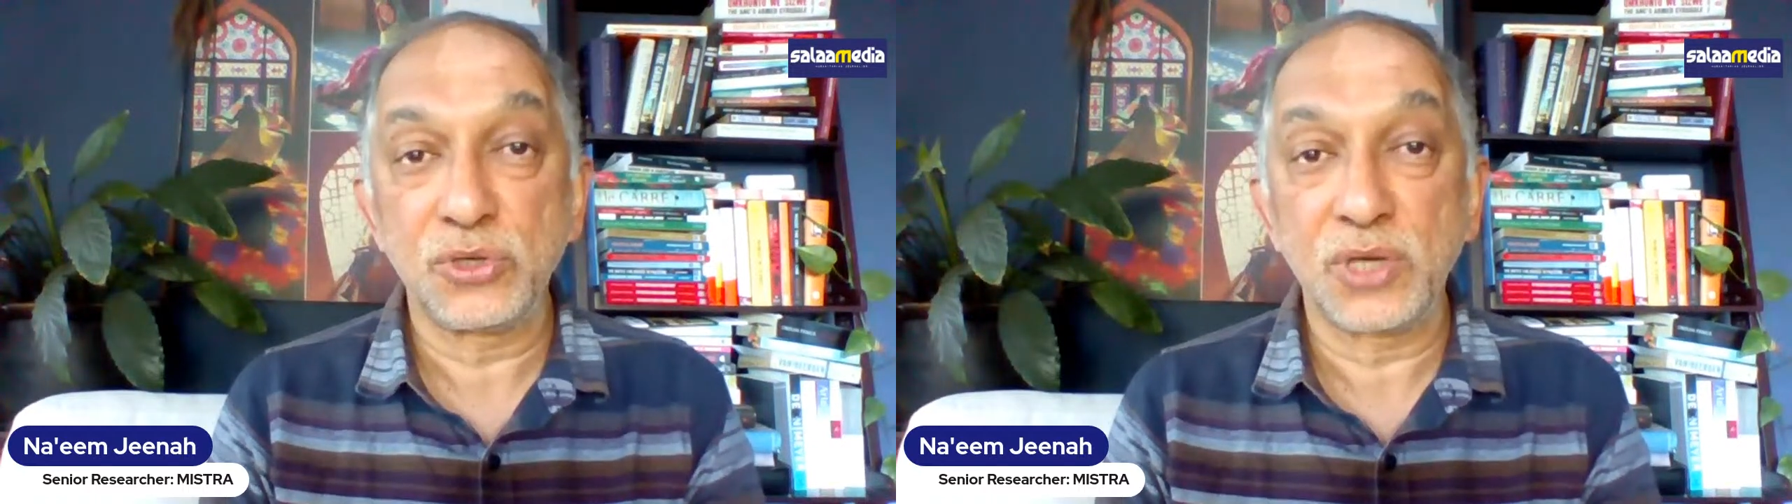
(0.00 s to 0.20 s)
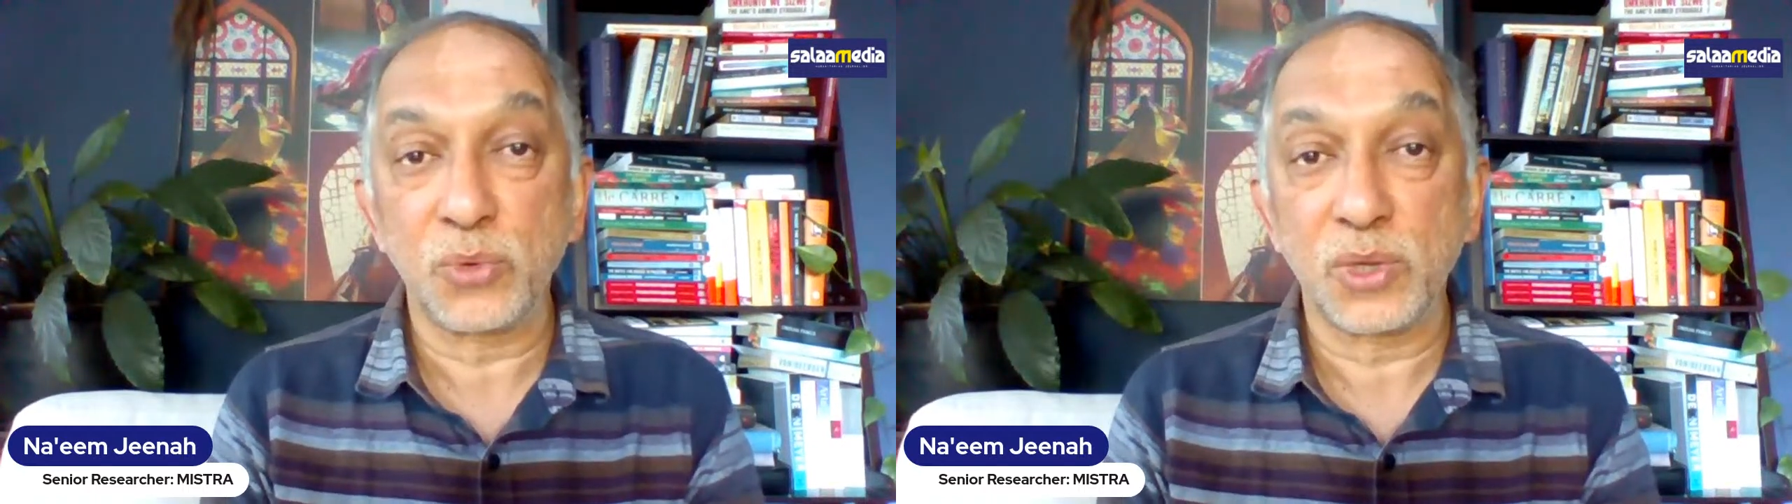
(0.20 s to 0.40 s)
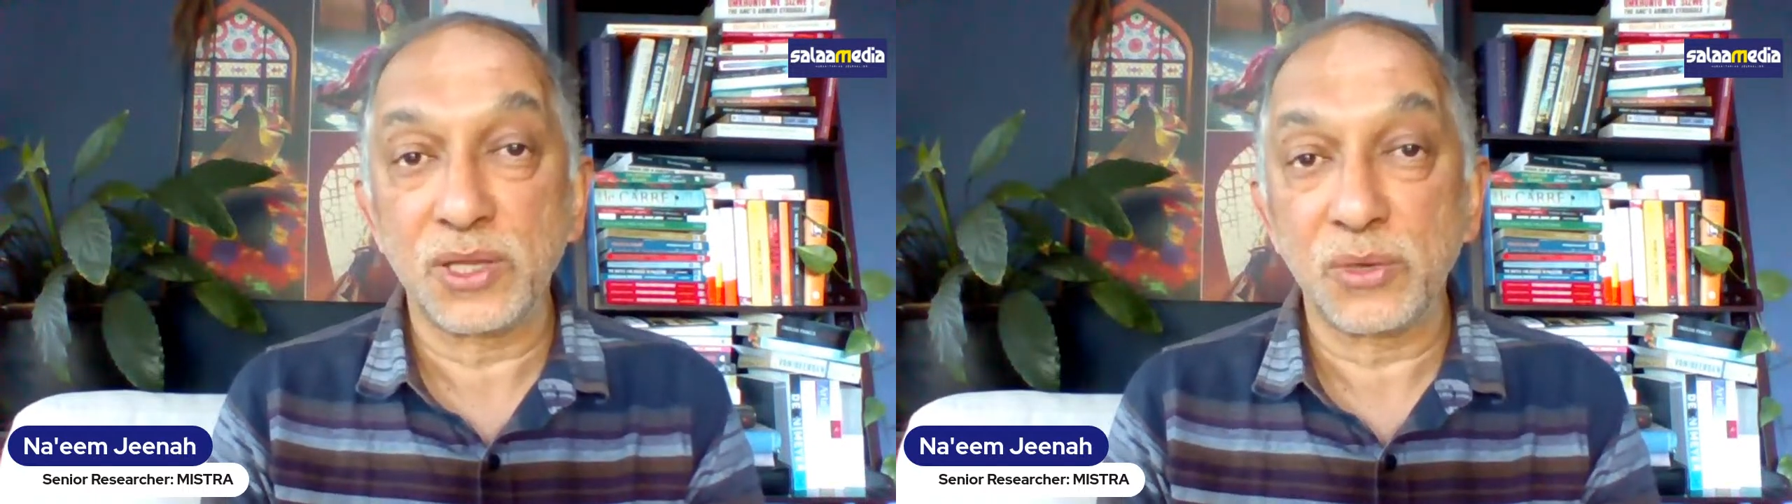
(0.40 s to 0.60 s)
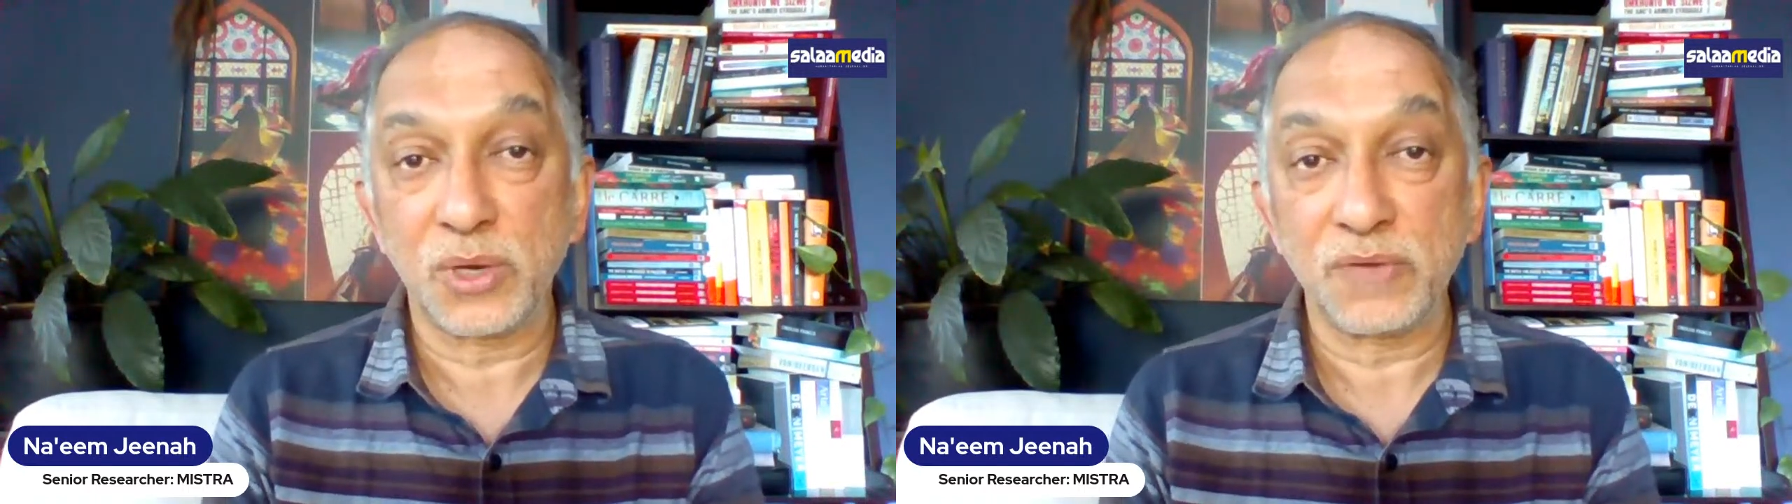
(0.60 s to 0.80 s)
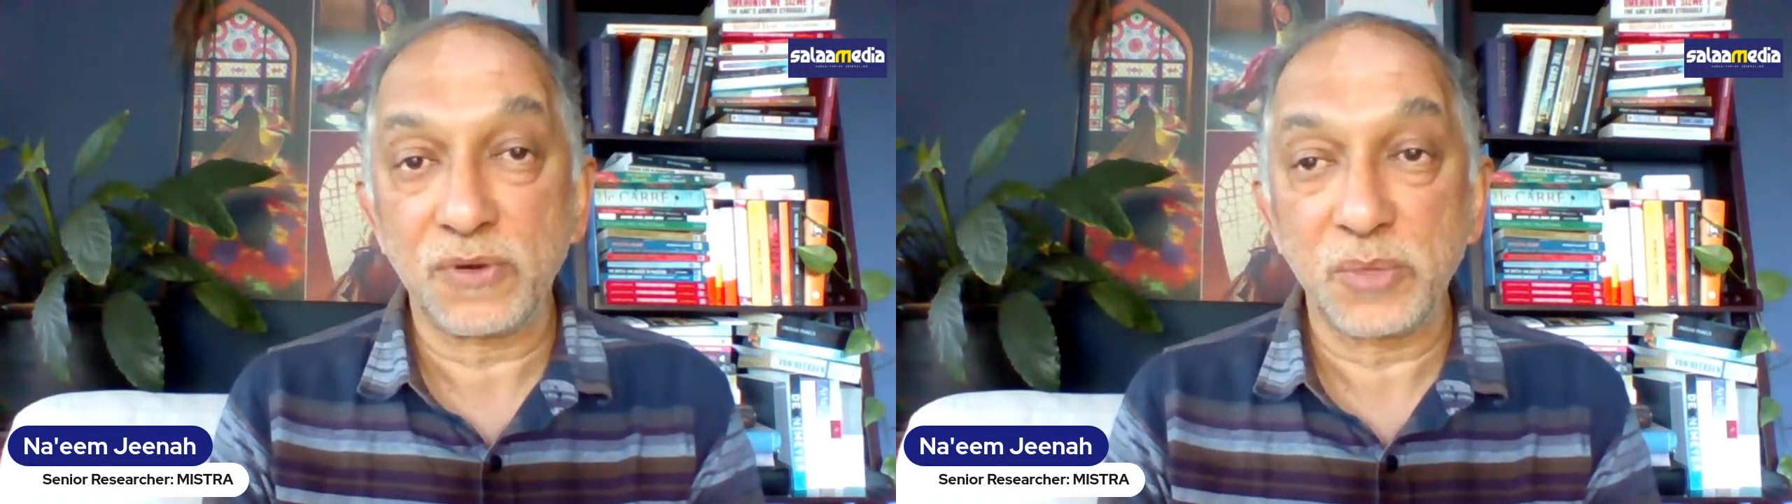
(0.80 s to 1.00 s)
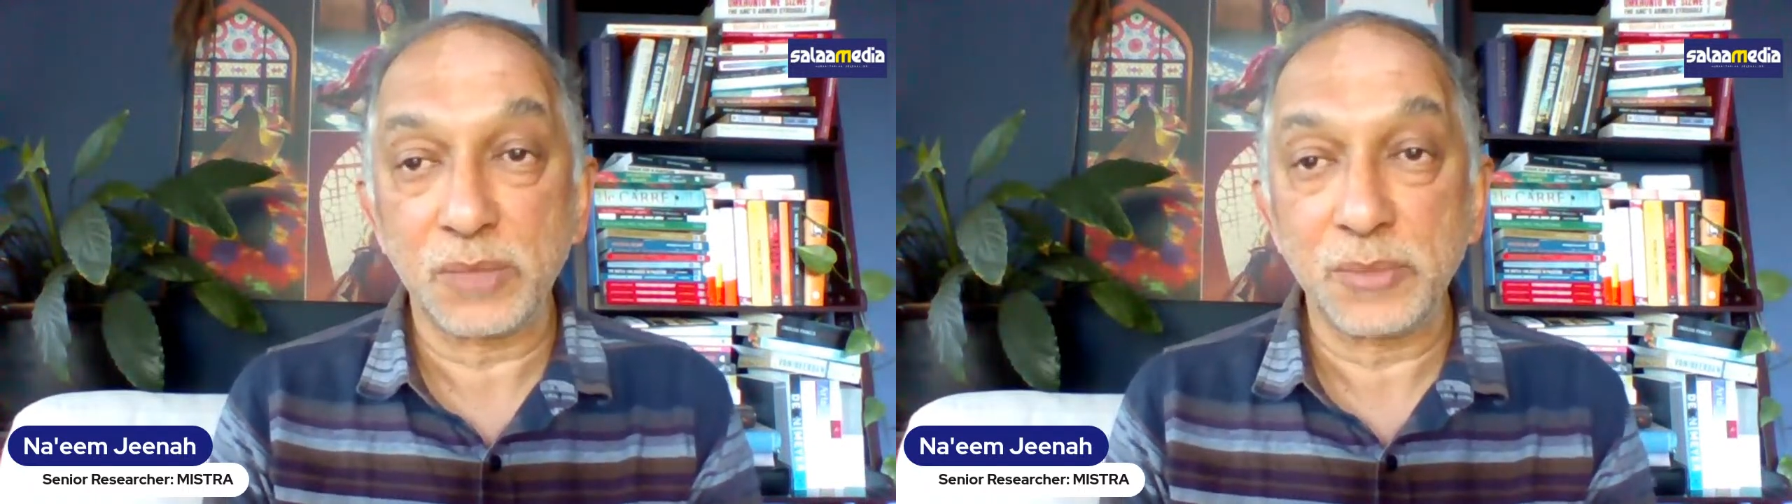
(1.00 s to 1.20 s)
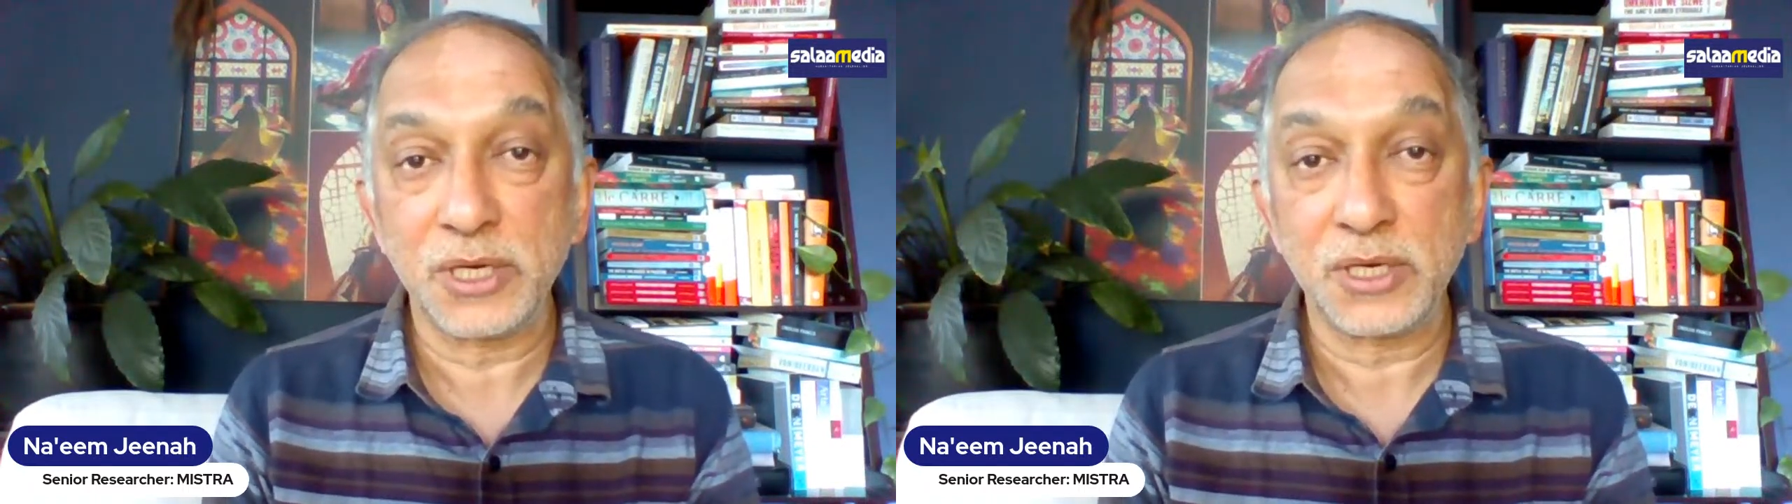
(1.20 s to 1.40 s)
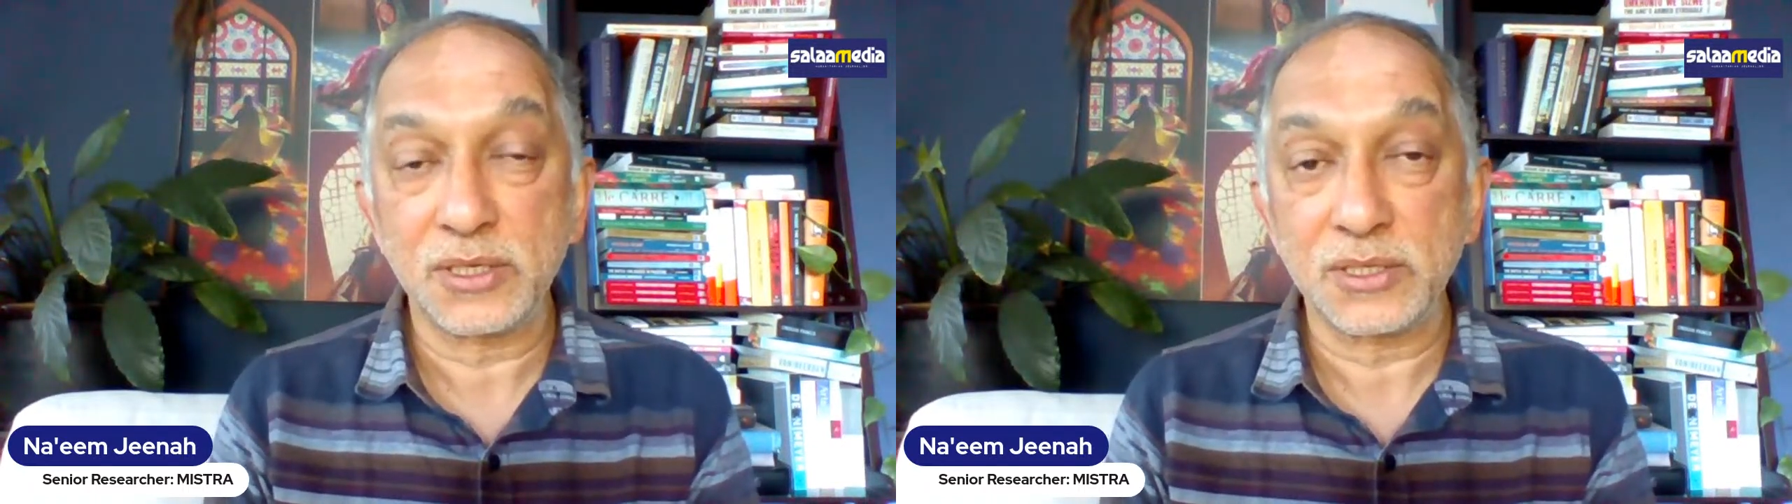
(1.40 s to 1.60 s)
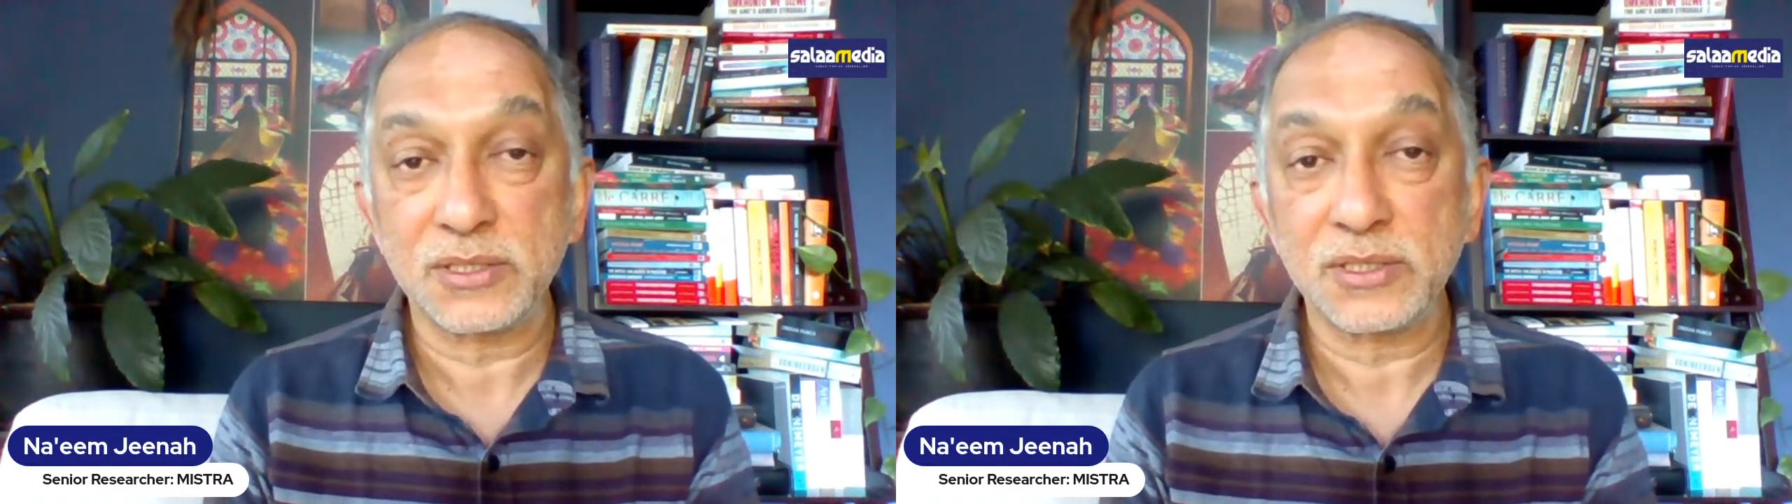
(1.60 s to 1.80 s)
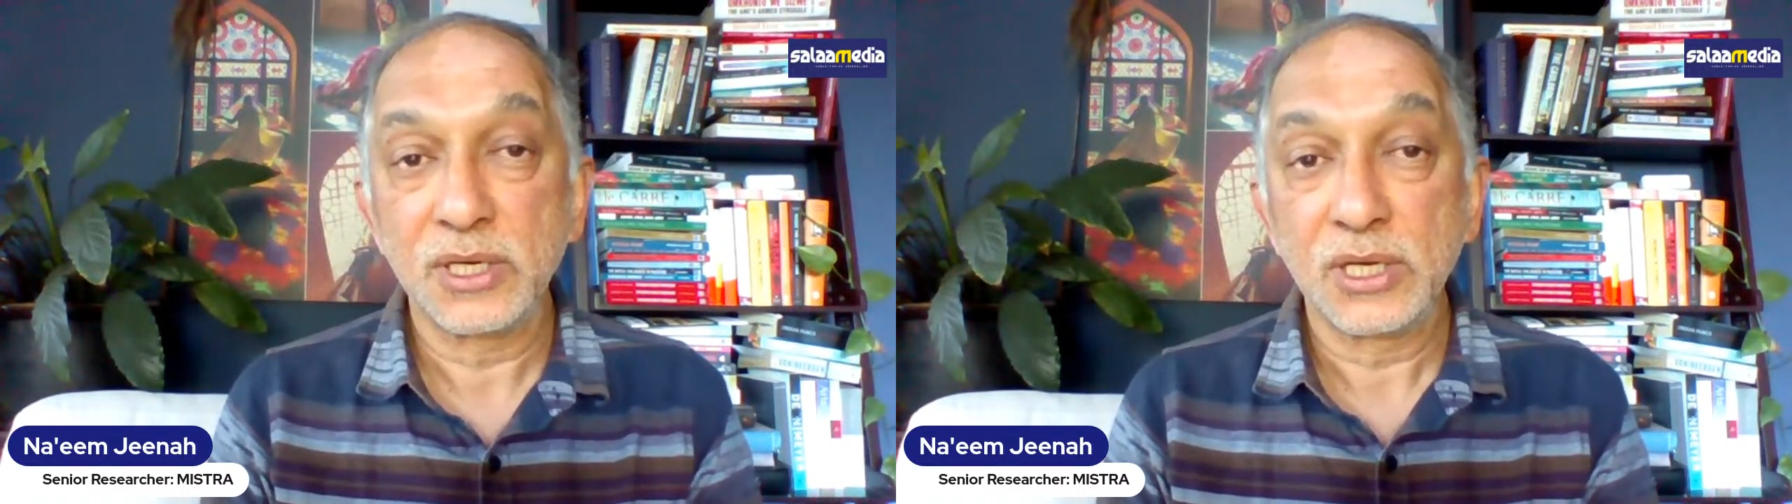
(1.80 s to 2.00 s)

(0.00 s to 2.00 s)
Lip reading: to get what they want from the Americans.